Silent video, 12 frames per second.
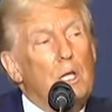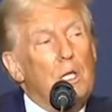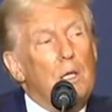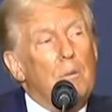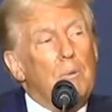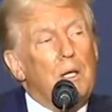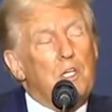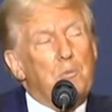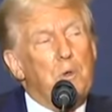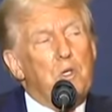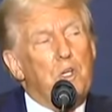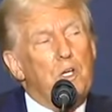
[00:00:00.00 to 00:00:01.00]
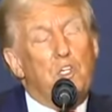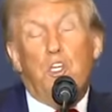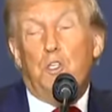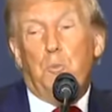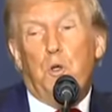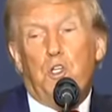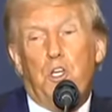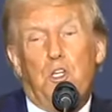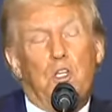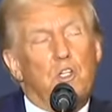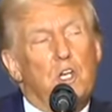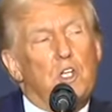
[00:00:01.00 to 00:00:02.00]
But she's pushing the
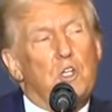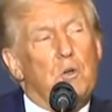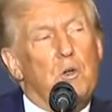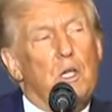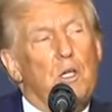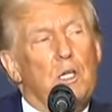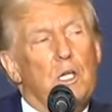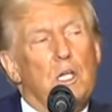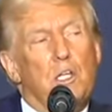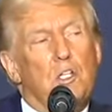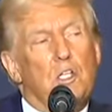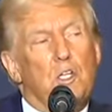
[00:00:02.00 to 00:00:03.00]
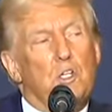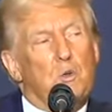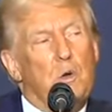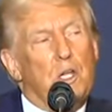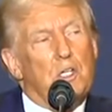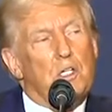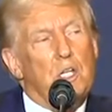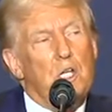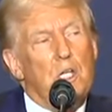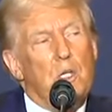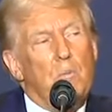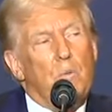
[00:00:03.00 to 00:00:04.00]
judge around, and it's a disgrace.
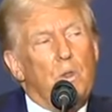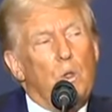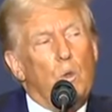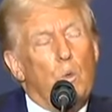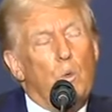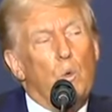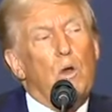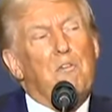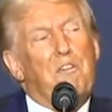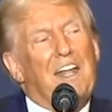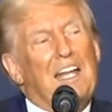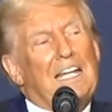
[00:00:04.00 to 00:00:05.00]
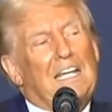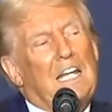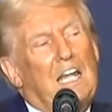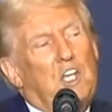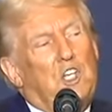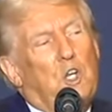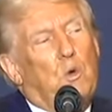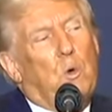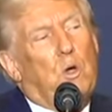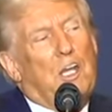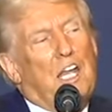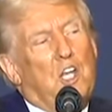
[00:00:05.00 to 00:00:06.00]
We're a failing nation. We're
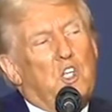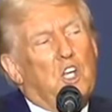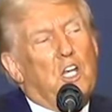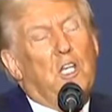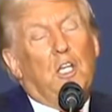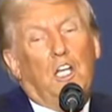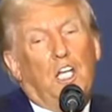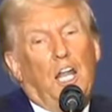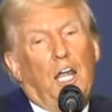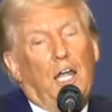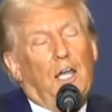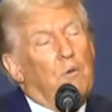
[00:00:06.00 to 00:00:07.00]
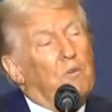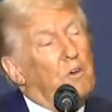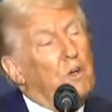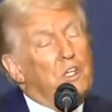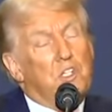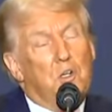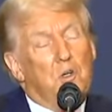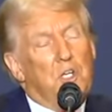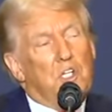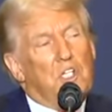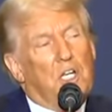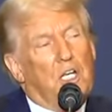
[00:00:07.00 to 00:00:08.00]
a nation in decline, very
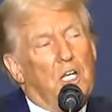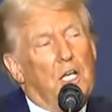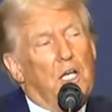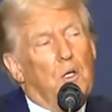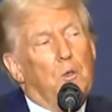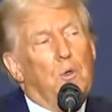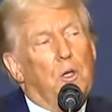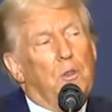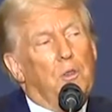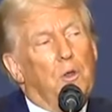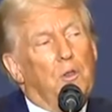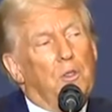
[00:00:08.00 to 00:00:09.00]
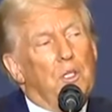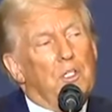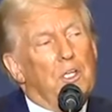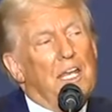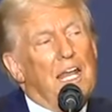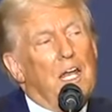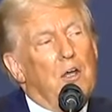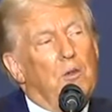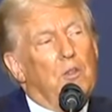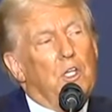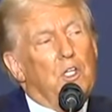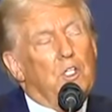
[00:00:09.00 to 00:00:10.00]
serious decline. Who would have thought this? And now
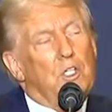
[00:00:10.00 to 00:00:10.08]
these